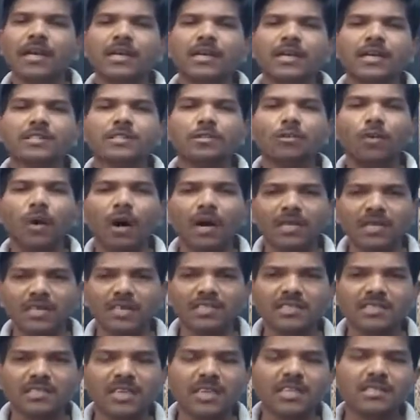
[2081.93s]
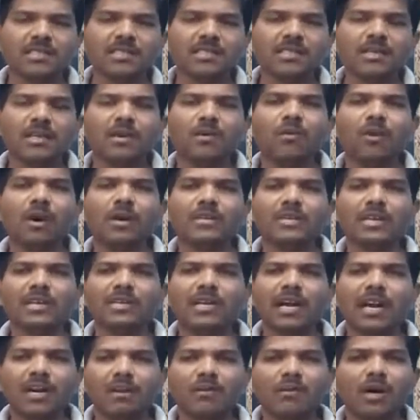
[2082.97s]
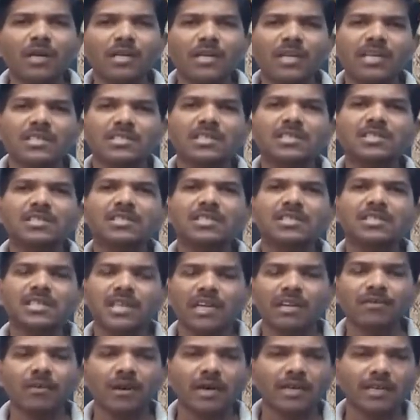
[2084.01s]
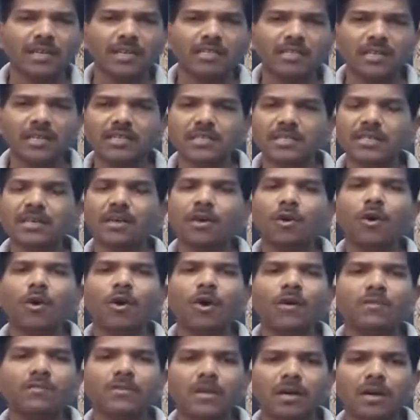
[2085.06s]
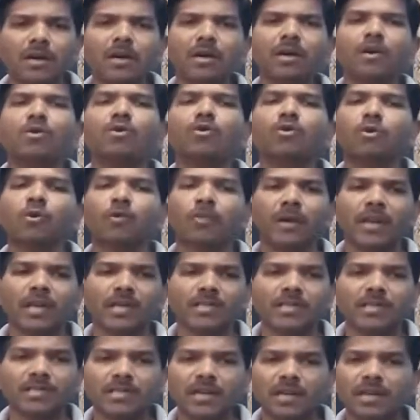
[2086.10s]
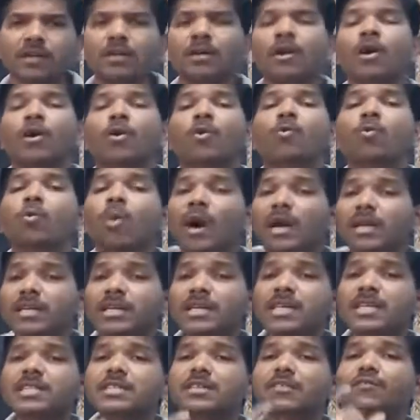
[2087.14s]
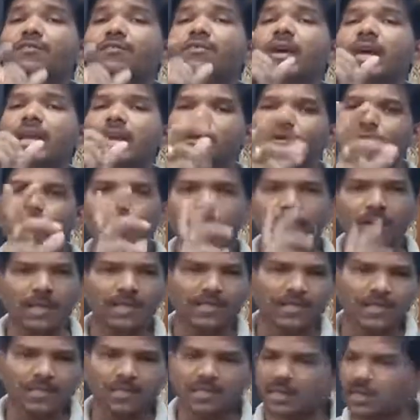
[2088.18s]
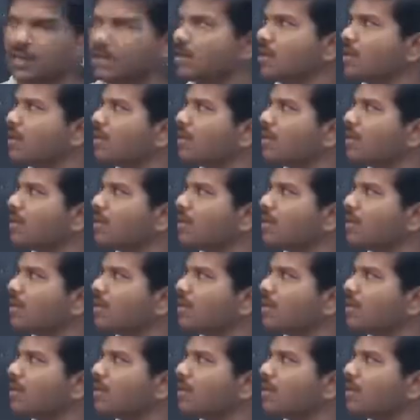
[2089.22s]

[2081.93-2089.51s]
next what is such, what are the advantages, disadvantages of the globalization, what is fair globalization.